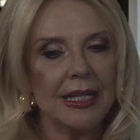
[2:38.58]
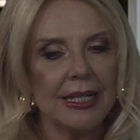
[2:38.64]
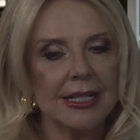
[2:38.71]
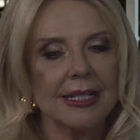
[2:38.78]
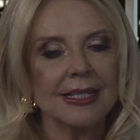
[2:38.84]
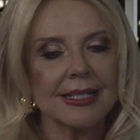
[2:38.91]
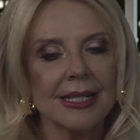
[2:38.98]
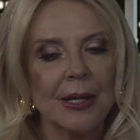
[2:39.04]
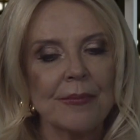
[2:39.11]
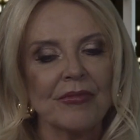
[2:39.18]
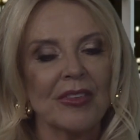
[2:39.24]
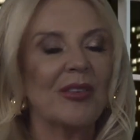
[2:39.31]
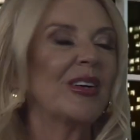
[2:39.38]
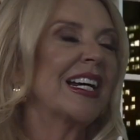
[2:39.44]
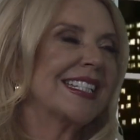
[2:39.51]
is,
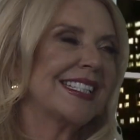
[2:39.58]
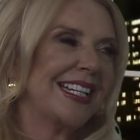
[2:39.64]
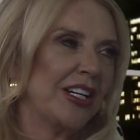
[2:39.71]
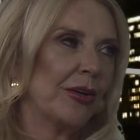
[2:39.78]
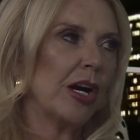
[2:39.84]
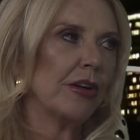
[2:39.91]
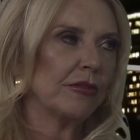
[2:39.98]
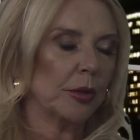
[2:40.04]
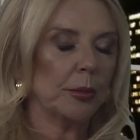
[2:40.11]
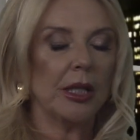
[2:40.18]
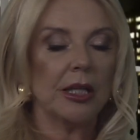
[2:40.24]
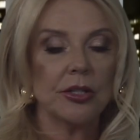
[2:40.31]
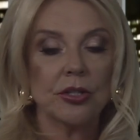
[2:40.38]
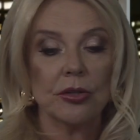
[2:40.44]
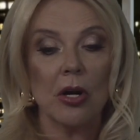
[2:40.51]
when I say you're out for
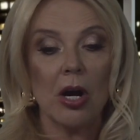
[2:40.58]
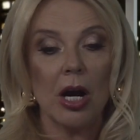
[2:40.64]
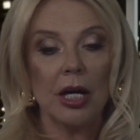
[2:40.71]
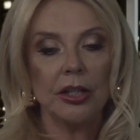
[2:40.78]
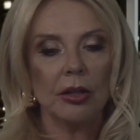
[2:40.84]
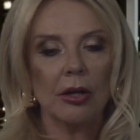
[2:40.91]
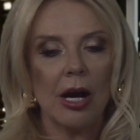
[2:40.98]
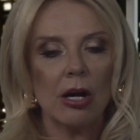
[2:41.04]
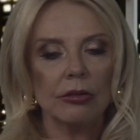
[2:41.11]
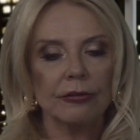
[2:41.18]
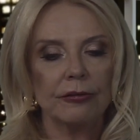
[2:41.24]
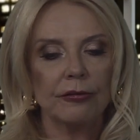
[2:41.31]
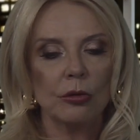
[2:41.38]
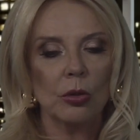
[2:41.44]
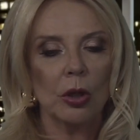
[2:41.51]
blood, you're not. You're out
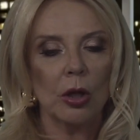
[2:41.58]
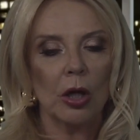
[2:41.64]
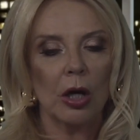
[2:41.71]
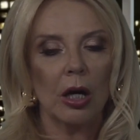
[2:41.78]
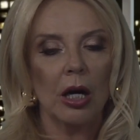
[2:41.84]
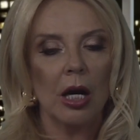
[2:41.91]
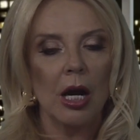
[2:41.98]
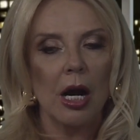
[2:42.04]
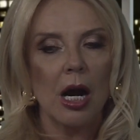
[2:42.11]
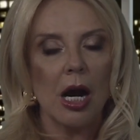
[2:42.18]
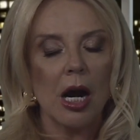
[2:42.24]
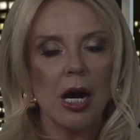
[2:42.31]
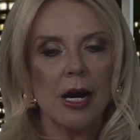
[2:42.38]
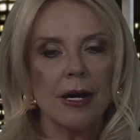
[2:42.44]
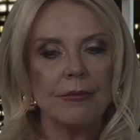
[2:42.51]
for
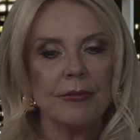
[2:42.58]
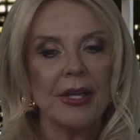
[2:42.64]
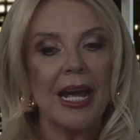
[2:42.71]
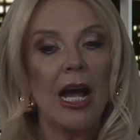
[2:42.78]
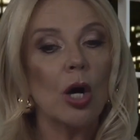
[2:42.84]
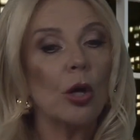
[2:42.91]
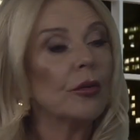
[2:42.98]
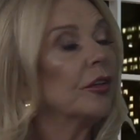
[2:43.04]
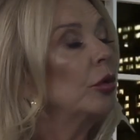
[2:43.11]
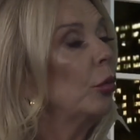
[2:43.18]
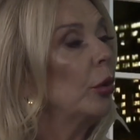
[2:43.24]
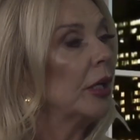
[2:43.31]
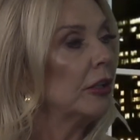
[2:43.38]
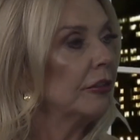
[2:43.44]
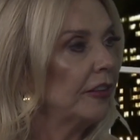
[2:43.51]
the health and
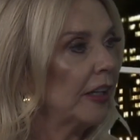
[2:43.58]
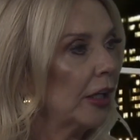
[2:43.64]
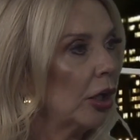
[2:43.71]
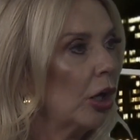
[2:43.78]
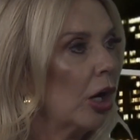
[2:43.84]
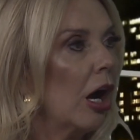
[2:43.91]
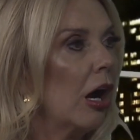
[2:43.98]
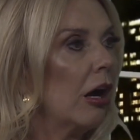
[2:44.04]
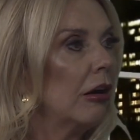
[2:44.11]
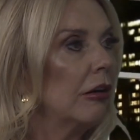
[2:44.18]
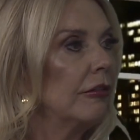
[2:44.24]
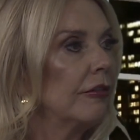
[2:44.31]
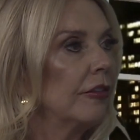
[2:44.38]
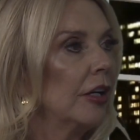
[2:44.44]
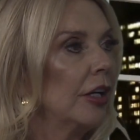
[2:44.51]
welfare
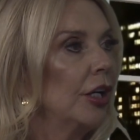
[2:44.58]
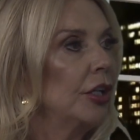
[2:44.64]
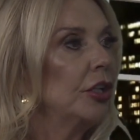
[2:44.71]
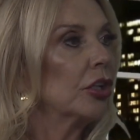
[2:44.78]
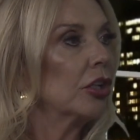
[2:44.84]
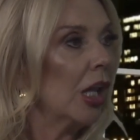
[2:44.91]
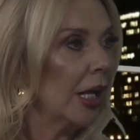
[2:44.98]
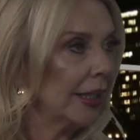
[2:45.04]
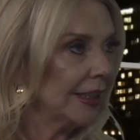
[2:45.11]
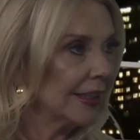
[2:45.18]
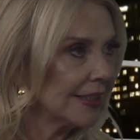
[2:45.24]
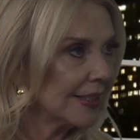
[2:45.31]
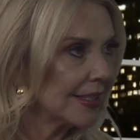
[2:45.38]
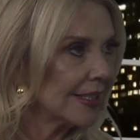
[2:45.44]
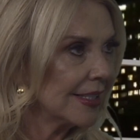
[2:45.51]
of your
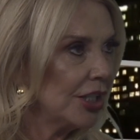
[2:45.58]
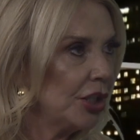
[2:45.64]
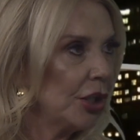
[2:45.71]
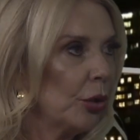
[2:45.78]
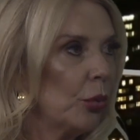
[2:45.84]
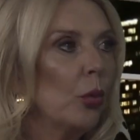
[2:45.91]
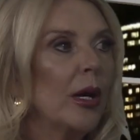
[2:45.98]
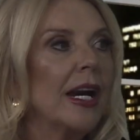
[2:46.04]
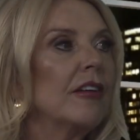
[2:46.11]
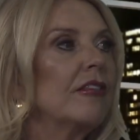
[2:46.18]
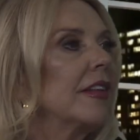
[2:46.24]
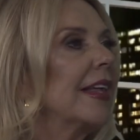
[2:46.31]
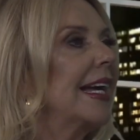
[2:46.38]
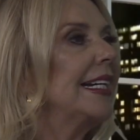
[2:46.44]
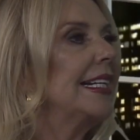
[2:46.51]
clients, whatever
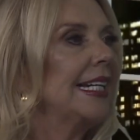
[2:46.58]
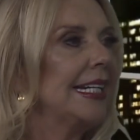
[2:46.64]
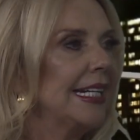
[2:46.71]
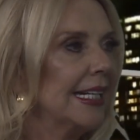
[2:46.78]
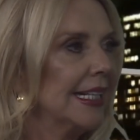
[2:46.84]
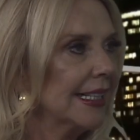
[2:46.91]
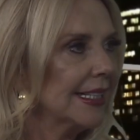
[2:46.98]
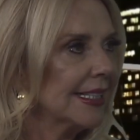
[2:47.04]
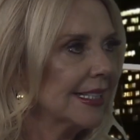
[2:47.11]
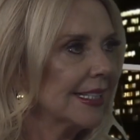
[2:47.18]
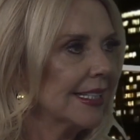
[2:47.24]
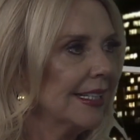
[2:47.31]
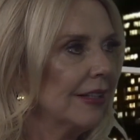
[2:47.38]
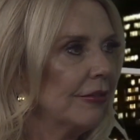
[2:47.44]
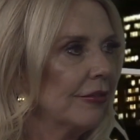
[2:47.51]
that need
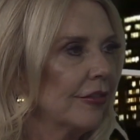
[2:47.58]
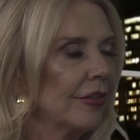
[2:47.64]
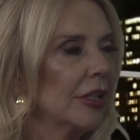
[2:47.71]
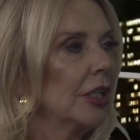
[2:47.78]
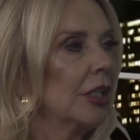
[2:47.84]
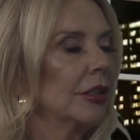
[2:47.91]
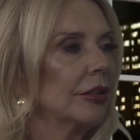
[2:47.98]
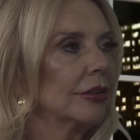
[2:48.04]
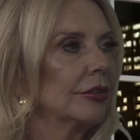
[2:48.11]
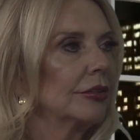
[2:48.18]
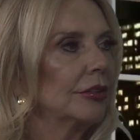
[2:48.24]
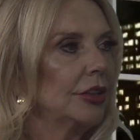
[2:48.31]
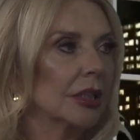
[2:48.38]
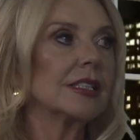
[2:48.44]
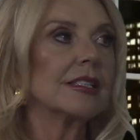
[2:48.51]
is.
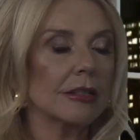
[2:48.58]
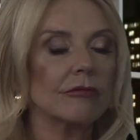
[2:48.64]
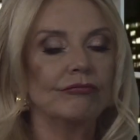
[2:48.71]
Yes.